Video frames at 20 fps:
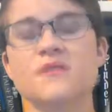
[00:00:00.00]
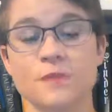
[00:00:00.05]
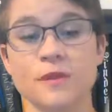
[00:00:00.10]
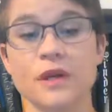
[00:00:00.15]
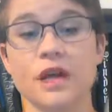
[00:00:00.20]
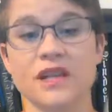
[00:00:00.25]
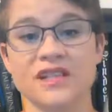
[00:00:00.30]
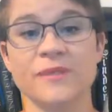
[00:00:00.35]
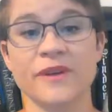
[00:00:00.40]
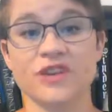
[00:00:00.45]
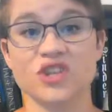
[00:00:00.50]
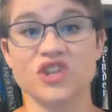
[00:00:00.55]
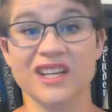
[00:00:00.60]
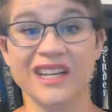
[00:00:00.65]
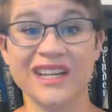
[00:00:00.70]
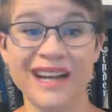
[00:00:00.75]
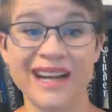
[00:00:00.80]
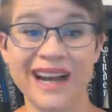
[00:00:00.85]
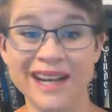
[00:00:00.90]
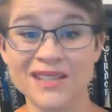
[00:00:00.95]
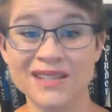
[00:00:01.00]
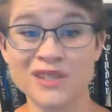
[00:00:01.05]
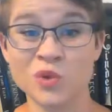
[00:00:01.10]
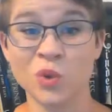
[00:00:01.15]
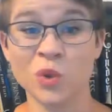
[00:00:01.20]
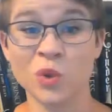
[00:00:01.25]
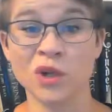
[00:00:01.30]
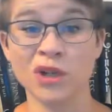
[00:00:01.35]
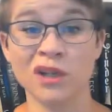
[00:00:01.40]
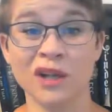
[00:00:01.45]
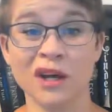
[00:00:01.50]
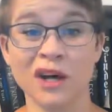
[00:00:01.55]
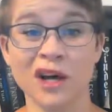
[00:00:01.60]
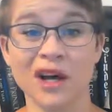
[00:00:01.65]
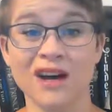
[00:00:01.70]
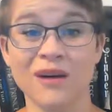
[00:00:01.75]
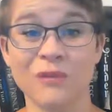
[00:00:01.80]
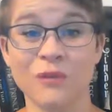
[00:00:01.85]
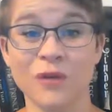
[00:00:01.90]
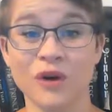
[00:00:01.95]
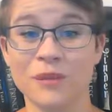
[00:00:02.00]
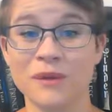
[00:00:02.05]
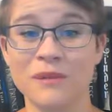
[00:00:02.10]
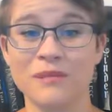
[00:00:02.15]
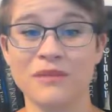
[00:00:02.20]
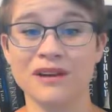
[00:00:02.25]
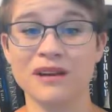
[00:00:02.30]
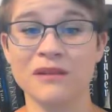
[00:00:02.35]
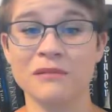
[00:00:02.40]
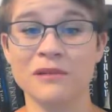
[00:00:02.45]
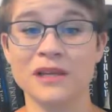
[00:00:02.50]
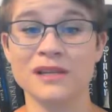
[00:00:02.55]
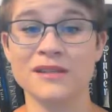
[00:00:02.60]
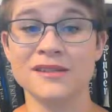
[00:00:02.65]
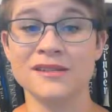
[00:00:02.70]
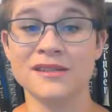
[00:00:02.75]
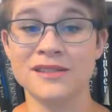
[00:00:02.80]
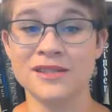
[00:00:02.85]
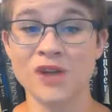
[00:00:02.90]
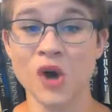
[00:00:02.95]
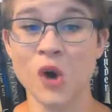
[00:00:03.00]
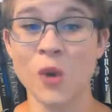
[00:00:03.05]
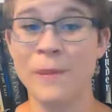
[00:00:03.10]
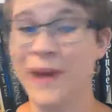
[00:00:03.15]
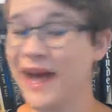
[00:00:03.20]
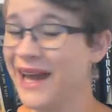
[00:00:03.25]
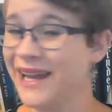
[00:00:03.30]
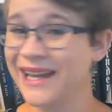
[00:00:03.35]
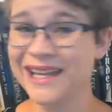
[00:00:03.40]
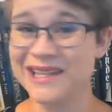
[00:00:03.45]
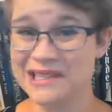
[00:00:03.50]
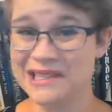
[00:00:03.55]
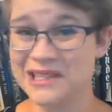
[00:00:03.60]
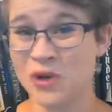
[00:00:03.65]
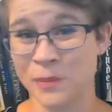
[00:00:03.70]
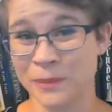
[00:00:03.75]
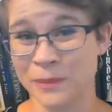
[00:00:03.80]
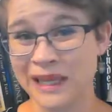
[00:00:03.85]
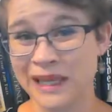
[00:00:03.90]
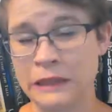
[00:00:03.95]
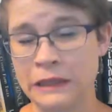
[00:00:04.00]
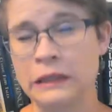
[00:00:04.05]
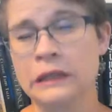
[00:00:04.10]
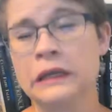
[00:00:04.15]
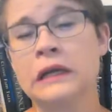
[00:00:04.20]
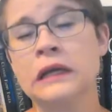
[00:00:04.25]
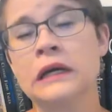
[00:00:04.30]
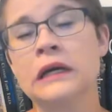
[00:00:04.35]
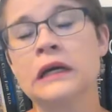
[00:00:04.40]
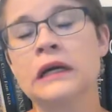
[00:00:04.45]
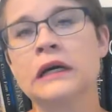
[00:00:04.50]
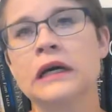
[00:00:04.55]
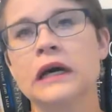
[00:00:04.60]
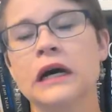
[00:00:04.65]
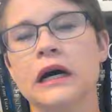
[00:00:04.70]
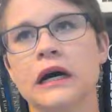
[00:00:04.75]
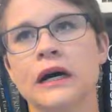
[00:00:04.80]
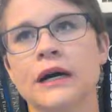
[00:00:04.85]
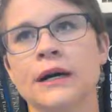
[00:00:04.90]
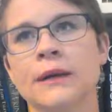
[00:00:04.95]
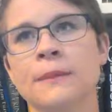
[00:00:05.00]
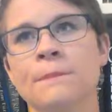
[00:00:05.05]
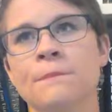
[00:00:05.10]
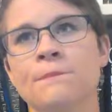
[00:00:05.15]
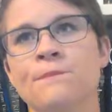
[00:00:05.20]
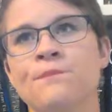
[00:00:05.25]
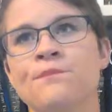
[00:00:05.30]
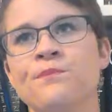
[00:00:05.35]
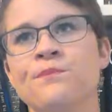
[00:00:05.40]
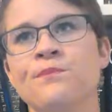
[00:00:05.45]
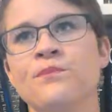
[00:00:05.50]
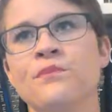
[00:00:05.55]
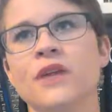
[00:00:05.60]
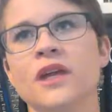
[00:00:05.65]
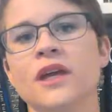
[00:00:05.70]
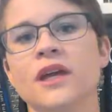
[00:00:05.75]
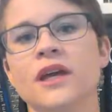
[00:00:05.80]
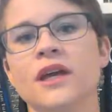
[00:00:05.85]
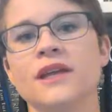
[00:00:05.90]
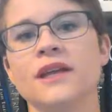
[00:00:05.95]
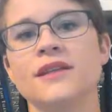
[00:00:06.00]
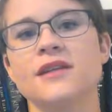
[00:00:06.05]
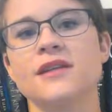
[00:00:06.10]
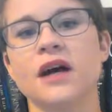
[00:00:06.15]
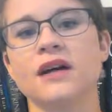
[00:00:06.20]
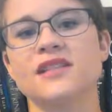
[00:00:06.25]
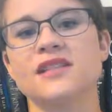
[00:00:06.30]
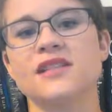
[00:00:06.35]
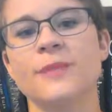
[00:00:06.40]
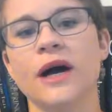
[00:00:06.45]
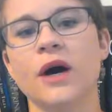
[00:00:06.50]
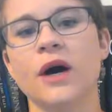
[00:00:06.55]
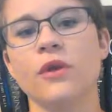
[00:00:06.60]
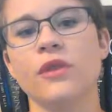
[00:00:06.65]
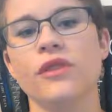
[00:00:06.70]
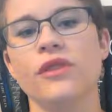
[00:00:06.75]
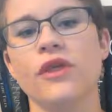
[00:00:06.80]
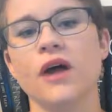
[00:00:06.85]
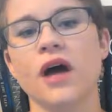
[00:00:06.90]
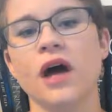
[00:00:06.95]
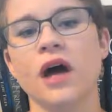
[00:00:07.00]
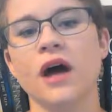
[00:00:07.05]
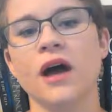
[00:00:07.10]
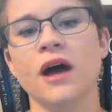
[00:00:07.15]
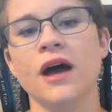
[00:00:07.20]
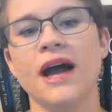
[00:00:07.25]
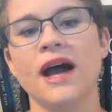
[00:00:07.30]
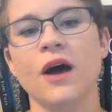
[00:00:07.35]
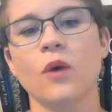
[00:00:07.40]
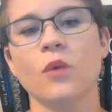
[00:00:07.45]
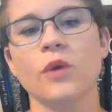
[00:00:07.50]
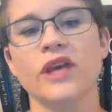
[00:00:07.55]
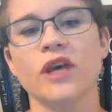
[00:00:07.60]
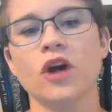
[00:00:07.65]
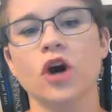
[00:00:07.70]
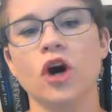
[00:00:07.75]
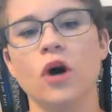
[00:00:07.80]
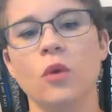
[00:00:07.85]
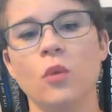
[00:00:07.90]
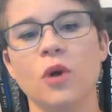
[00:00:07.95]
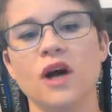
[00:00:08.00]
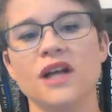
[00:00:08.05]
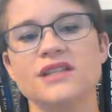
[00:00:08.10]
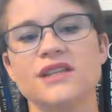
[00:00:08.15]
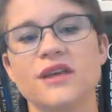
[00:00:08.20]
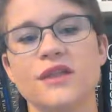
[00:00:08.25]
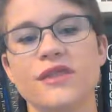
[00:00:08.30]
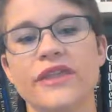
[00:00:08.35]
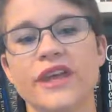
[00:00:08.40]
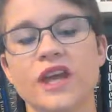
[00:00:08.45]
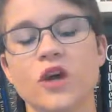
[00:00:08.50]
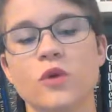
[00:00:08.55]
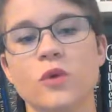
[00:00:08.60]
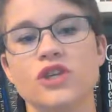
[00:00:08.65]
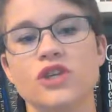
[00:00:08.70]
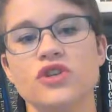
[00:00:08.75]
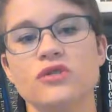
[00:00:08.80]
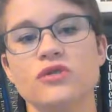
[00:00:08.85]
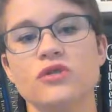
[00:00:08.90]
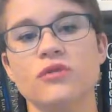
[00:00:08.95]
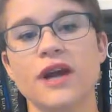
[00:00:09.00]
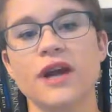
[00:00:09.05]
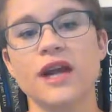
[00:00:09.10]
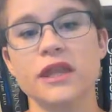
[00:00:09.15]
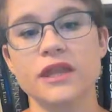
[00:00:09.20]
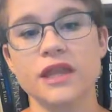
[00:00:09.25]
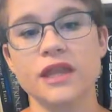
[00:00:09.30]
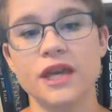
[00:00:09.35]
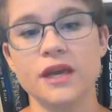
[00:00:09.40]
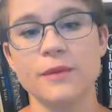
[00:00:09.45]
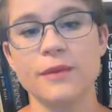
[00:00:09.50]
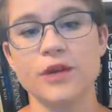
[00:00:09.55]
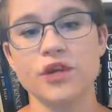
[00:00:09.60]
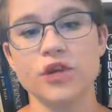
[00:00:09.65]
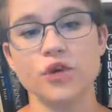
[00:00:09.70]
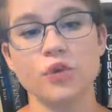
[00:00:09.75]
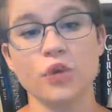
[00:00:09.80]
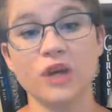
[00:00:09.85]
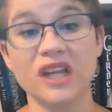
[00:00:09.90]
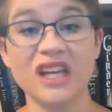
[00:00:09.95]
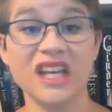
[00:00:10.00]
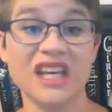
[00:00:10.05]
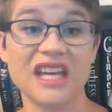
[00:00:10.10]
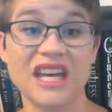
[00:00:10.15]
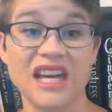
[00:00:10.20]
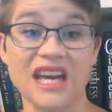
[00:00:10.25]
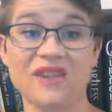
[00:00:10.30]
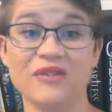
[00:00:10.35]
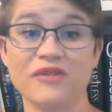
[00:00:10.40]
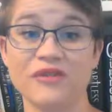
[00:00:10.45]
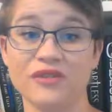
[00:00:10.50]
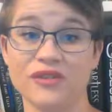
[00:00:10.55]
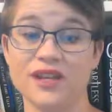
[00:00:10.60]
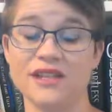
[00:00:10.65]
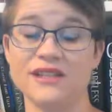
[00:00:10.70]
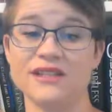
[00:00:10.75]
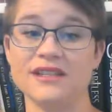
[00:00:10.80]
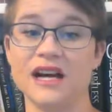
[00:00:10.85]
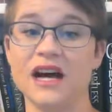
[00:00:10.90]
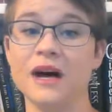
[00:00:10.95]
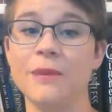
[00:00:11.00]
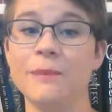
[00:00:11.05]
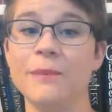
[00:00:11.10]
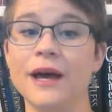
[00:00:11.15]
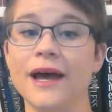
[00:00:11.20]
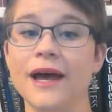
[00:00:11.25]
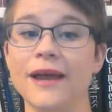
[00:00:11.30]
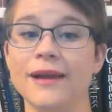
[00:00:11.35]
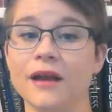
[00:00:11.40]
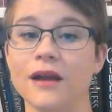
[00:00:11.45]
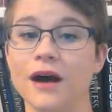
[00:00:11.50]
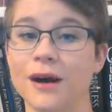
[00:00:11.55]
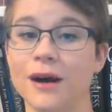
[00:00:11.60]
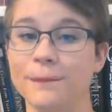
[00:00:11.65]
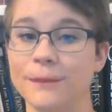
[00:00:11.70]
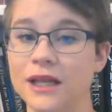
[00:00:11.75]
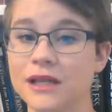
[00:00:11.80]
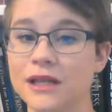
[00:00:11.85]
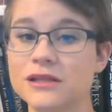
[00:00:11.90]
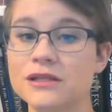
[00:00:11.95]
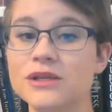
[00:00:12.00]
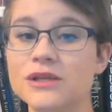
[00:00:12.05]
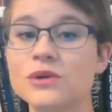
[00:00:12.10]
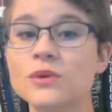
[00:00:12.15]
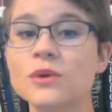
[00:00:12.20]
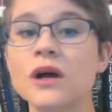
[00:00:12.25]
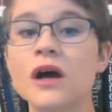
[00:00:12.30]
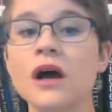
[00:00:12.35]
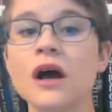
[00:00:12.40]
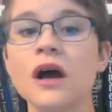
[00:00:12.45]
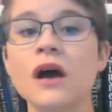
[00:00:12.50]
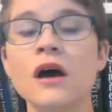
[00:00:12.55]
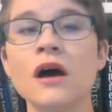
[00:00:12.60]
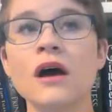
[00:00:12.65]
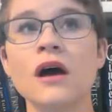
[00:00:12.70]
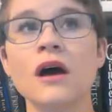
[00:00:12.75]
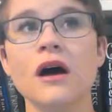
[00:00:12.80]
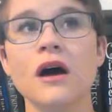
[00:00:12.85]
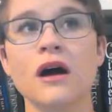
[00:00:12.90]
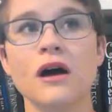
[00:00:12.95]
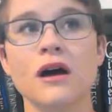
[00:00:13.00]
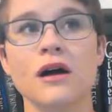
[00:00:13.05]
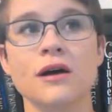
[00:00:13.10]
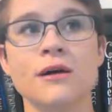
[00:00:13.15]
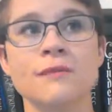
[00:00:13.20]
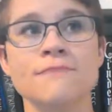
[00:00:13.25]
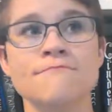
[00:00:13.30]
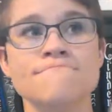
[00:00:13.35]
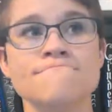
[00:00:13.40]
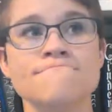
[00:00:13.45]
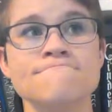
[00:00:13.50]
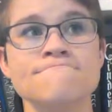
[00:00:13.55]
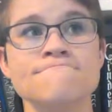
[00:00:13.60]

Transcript: especially in high school um, where people can be so petty and so mean um, it talks about the how we all want to think we do the right thing but you really can freeze up and not mean to um,